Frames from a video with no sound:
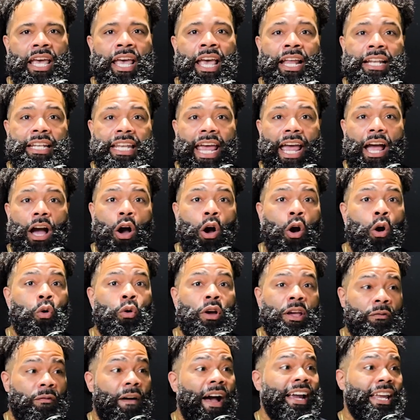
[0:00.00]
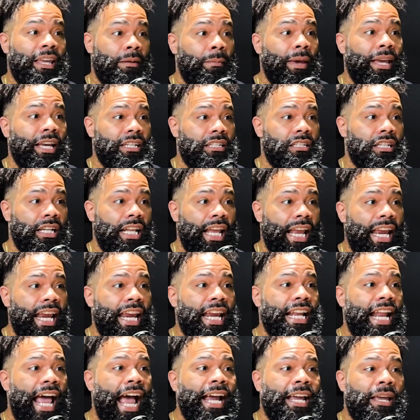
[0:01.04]
that, oh, if I can make it to the
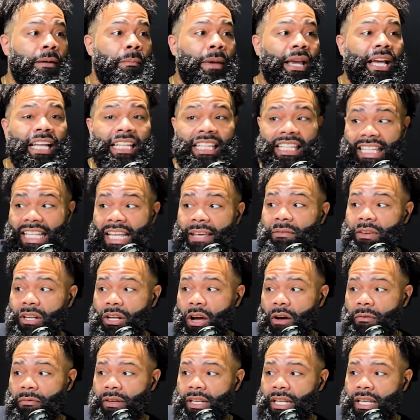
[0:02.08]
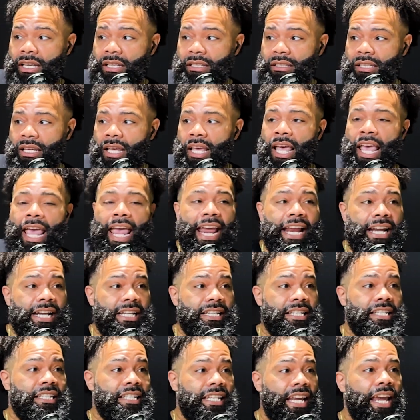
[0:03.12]
end, I can make a living off of this. And
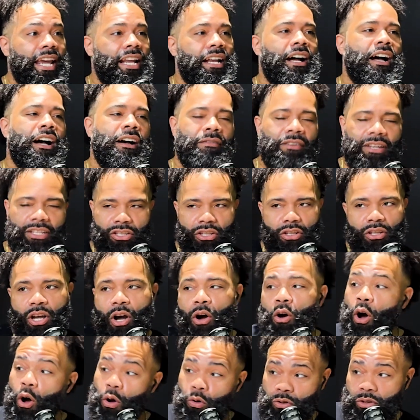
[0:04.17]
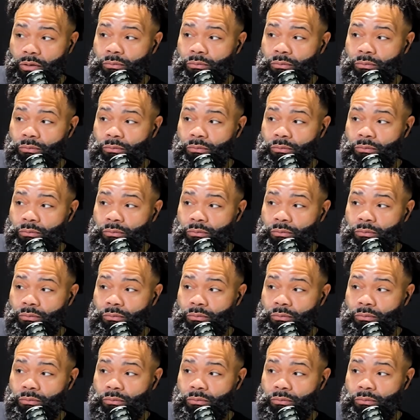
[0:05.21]
instead of, and wholesome